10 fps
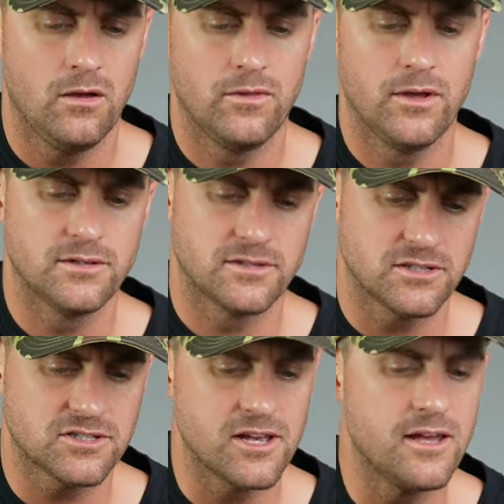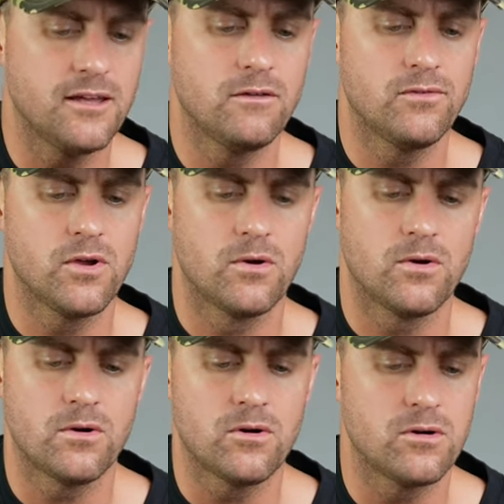there's a
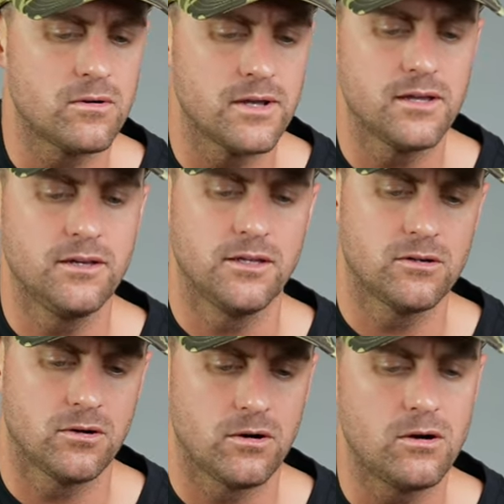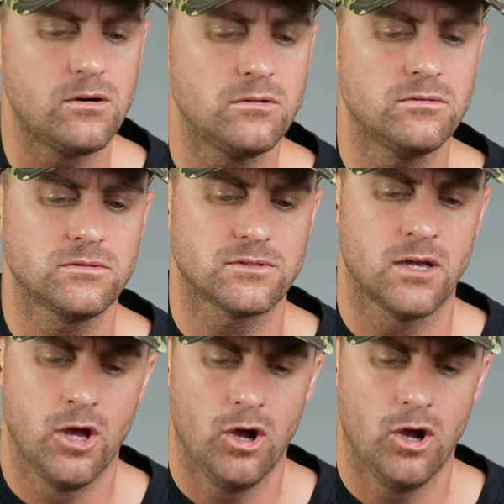Savior and he calls.